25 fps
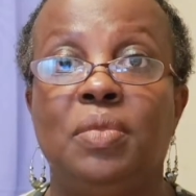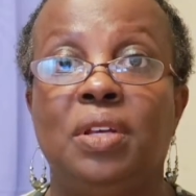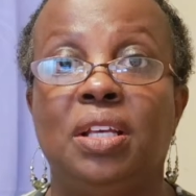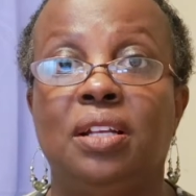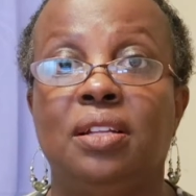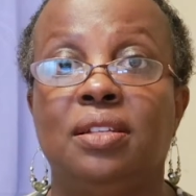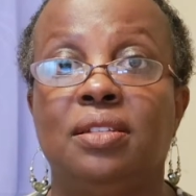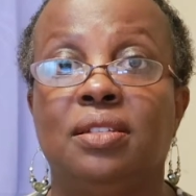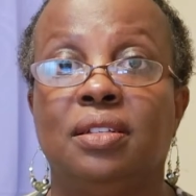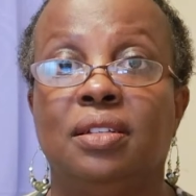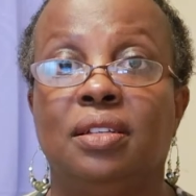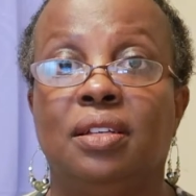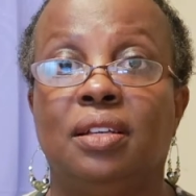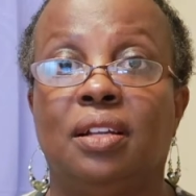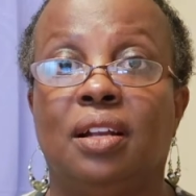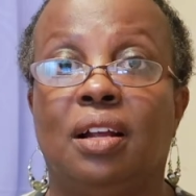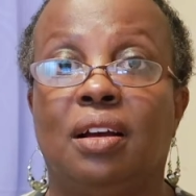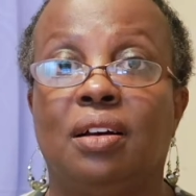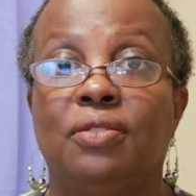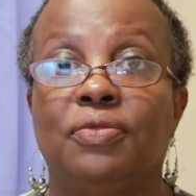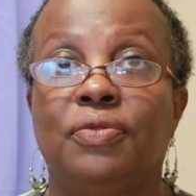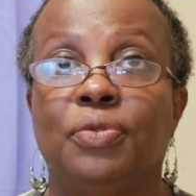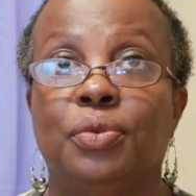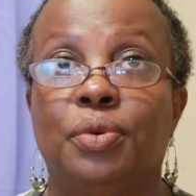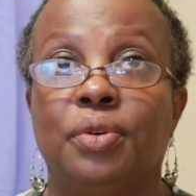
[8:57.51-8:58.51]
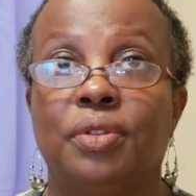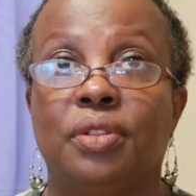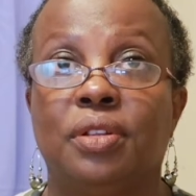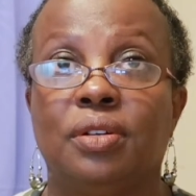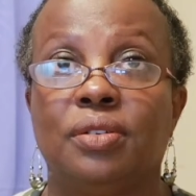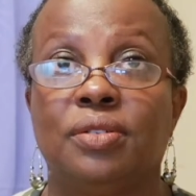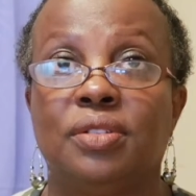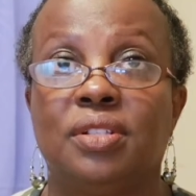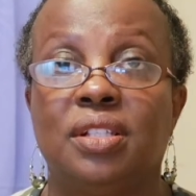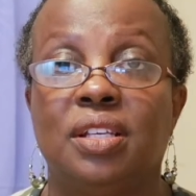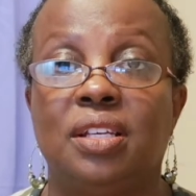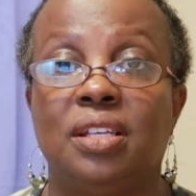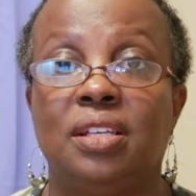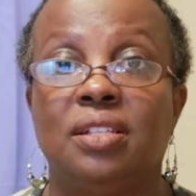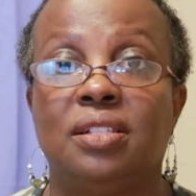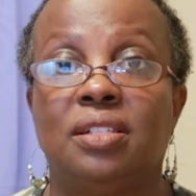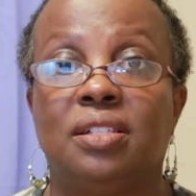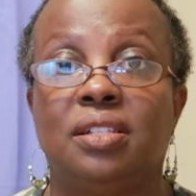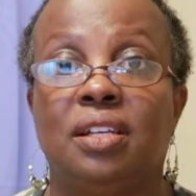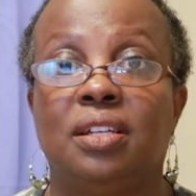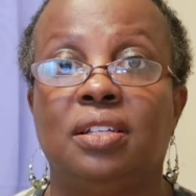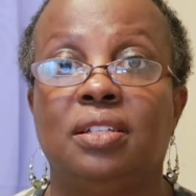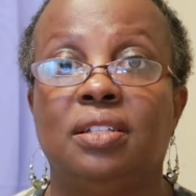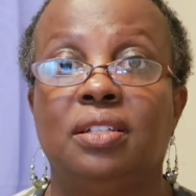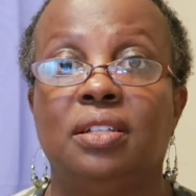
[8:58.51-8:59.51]
minutes and get all 4 of those
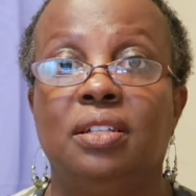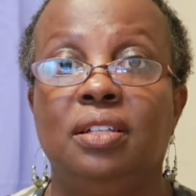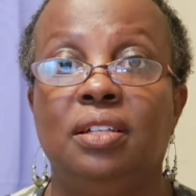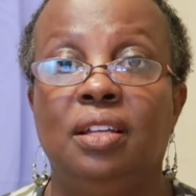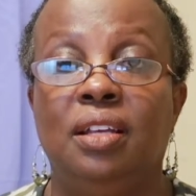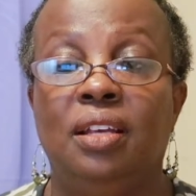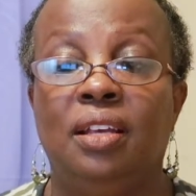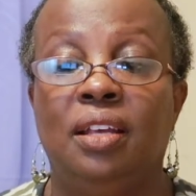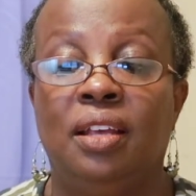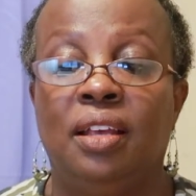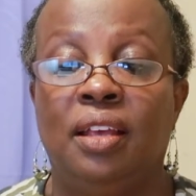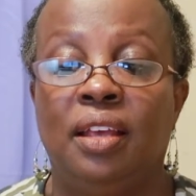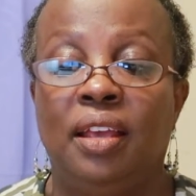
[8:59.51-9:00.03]
things done.